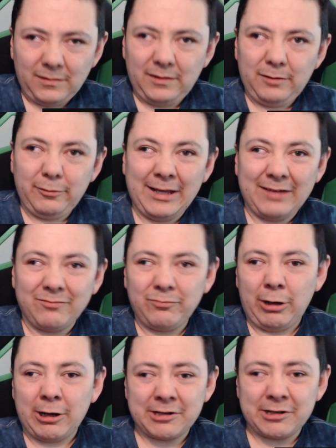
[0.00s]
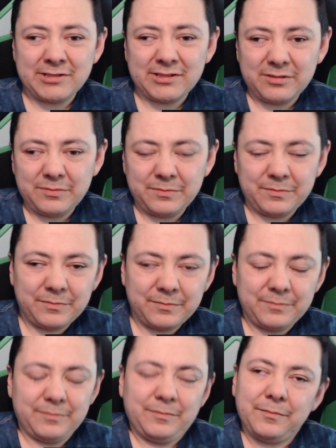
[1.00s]
we have Mars
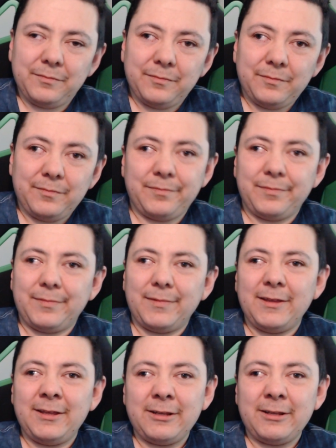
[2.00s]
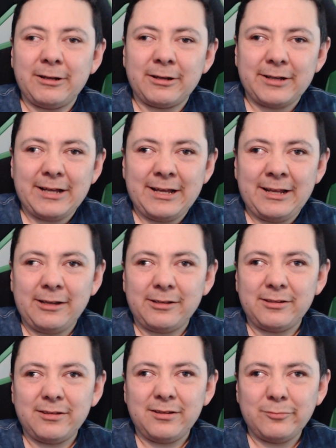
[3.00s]
in here.
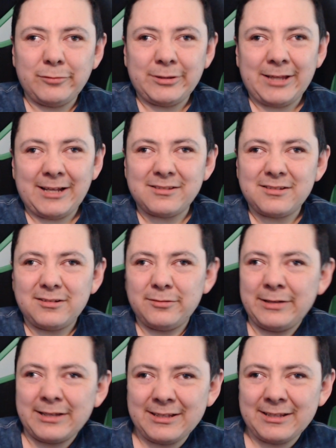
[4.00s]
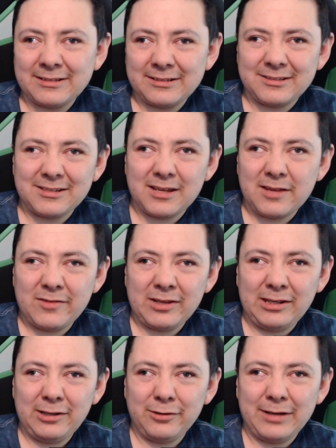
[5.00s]
And what that's doing is it's
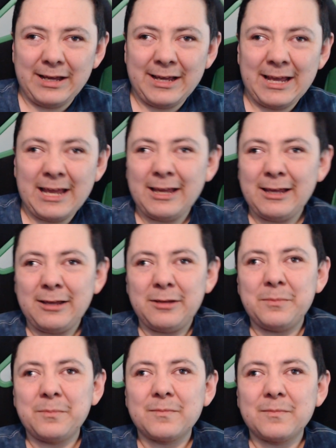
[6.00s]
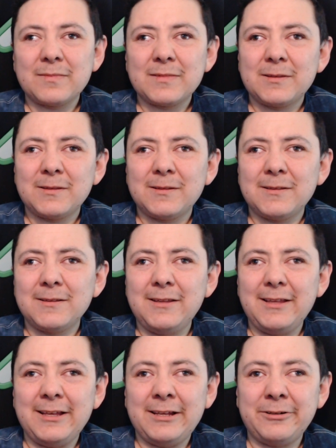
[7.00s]
giving you a
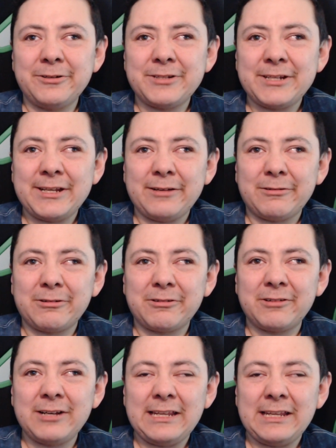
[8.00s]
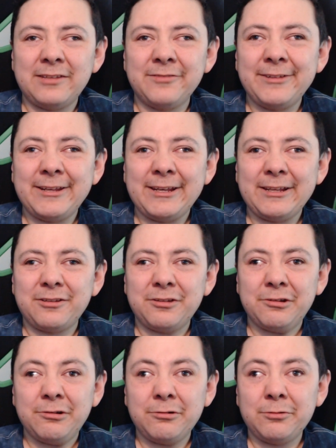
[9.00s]
energy or creativity
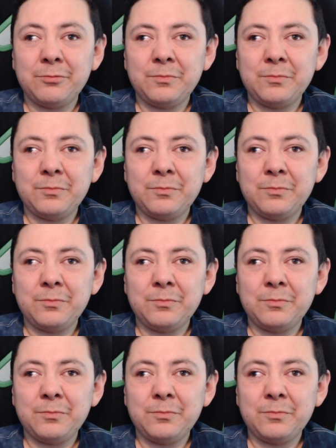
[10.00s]
to